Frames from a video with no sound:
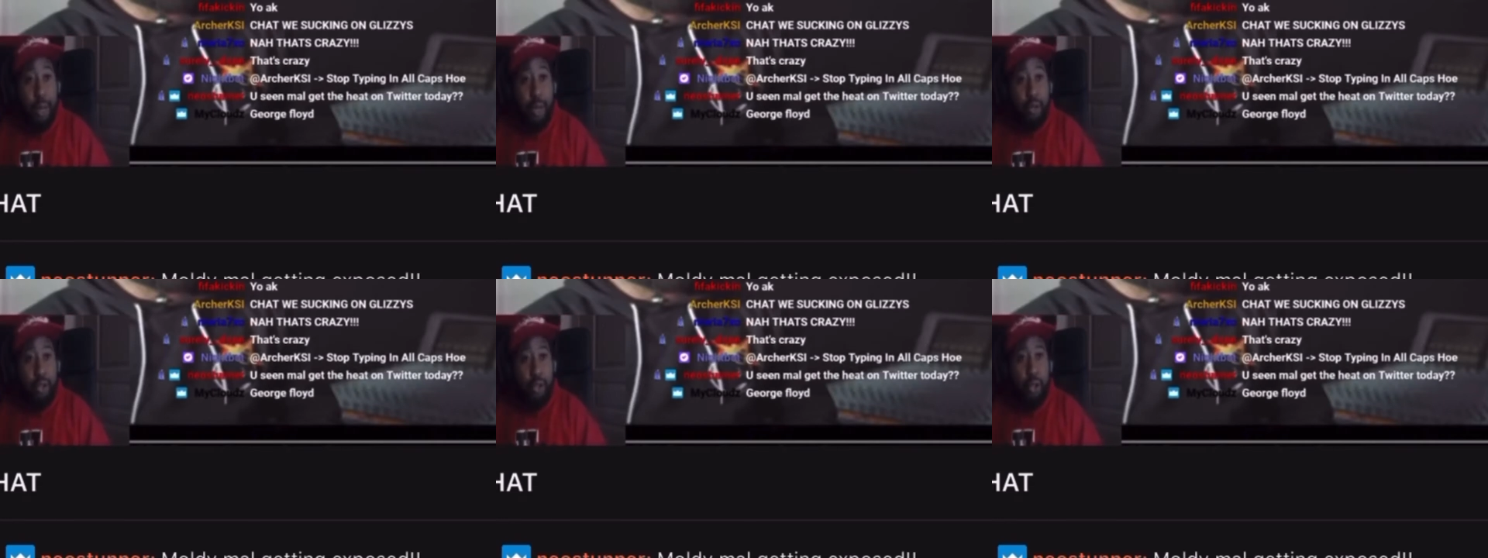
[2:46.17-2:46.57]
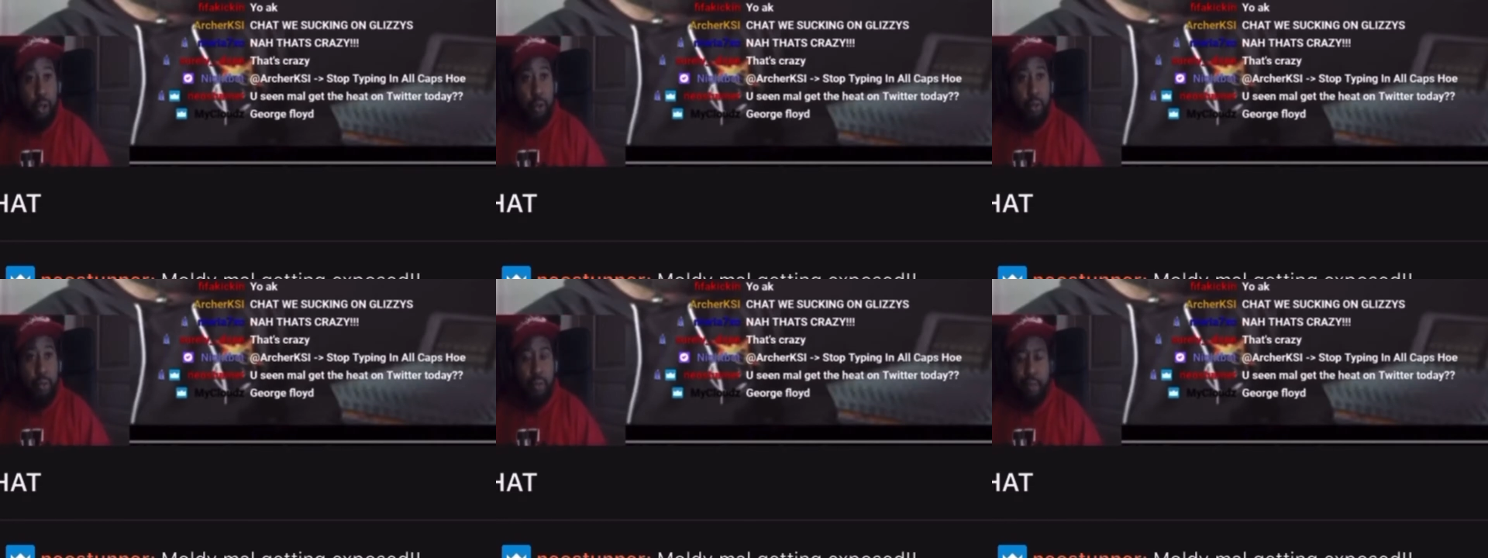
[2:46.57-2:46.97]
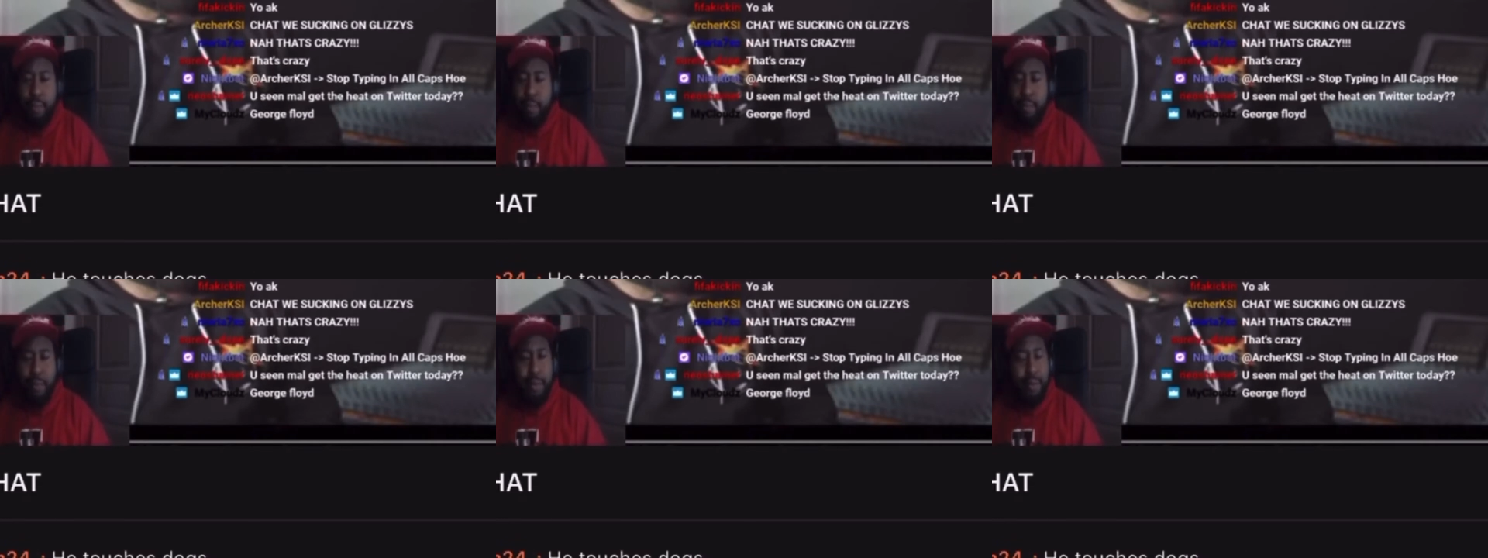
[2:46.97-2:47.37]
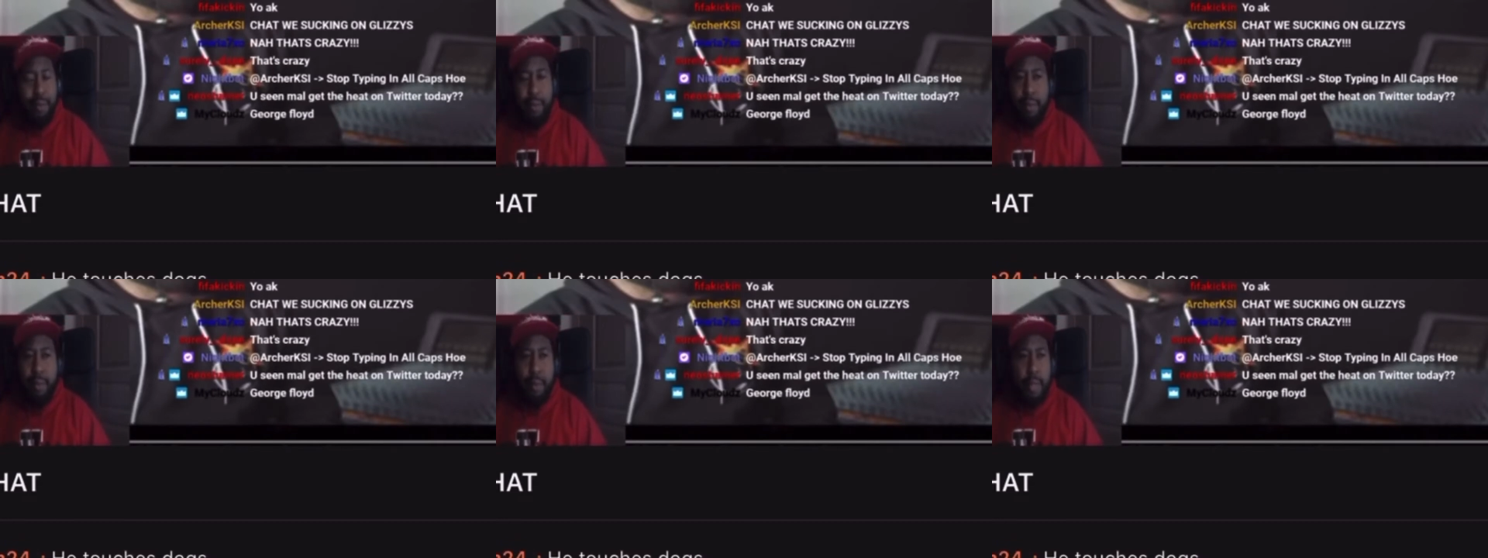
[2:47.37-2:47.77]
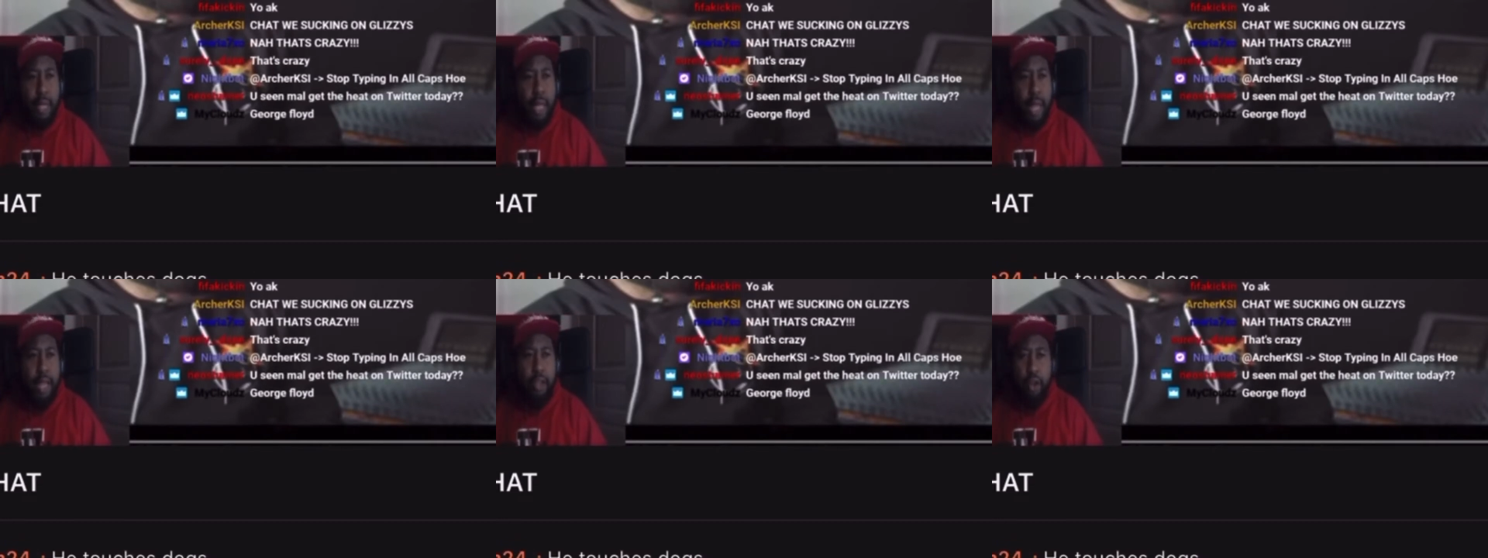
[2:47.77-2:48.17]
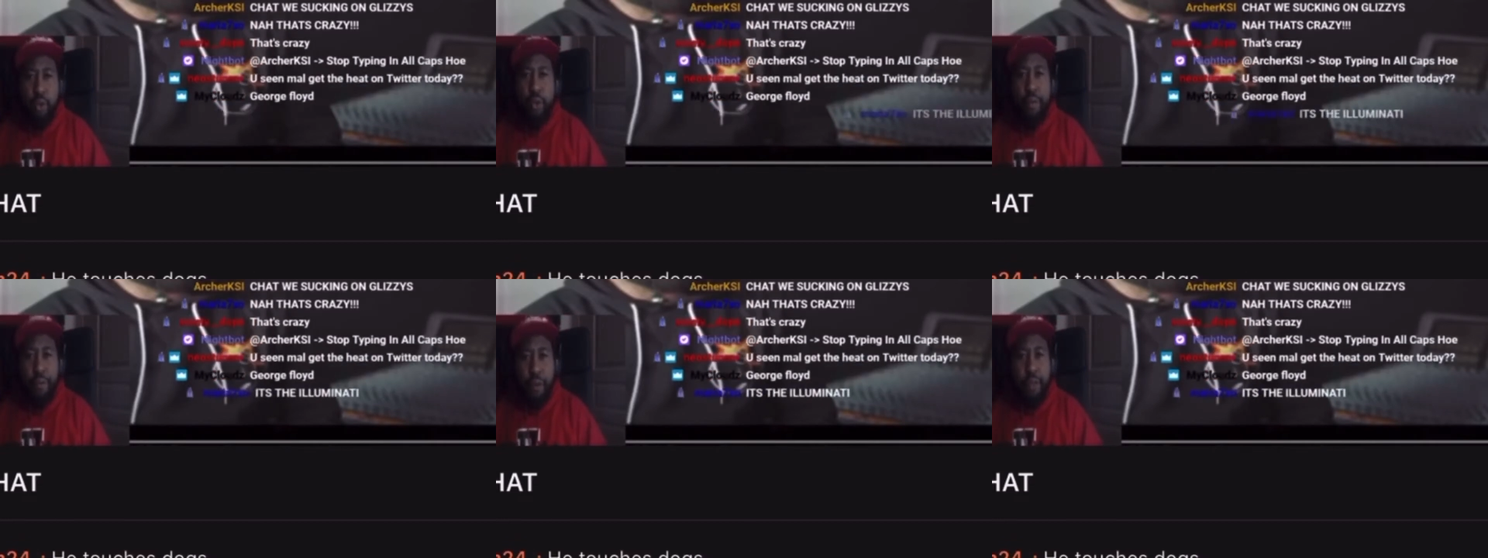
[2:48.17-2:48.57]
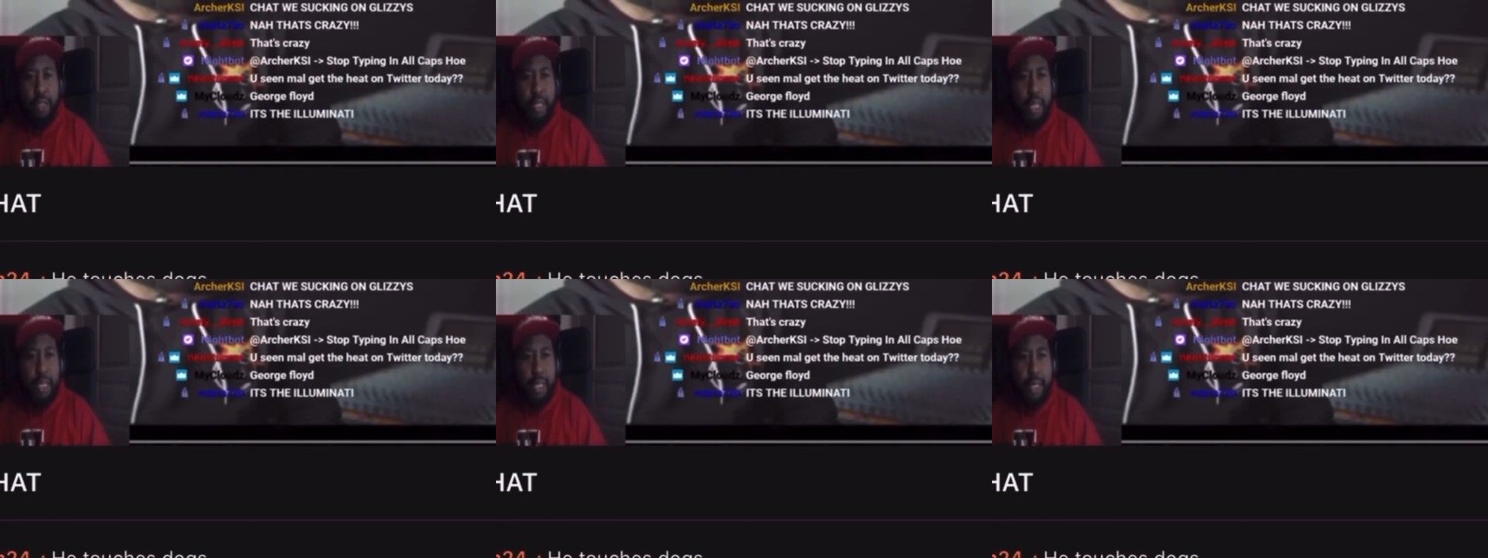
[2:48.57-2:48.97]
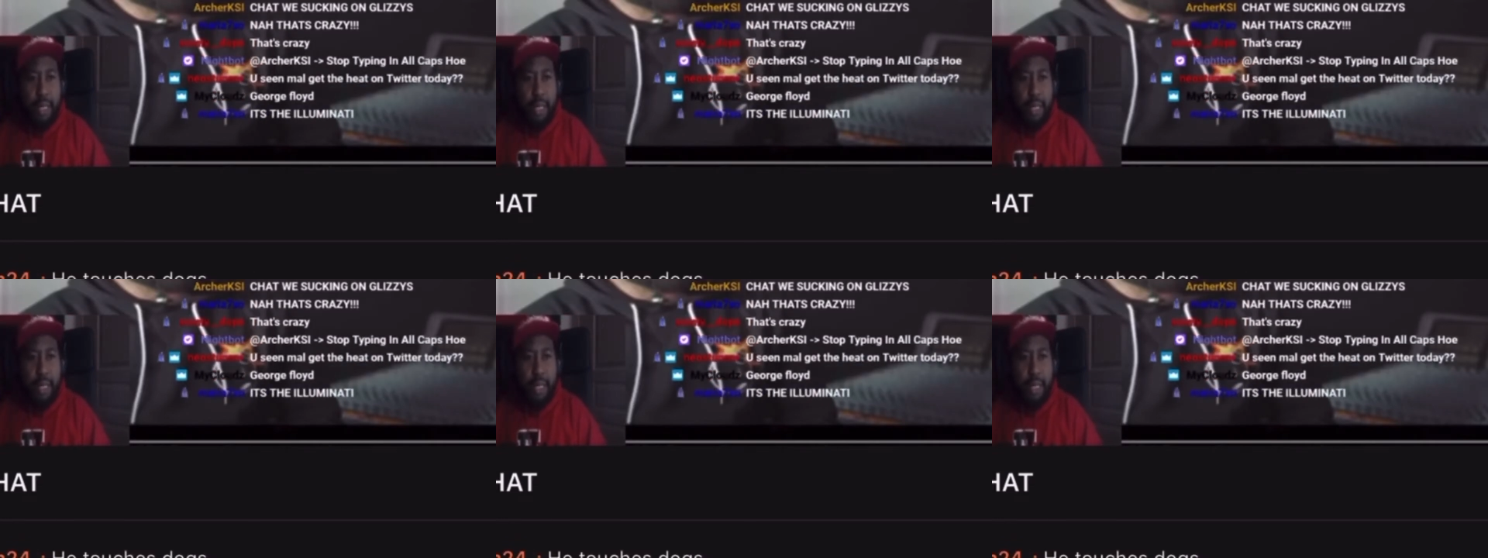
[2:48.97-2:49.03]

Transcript: Joe. And the first thing I did?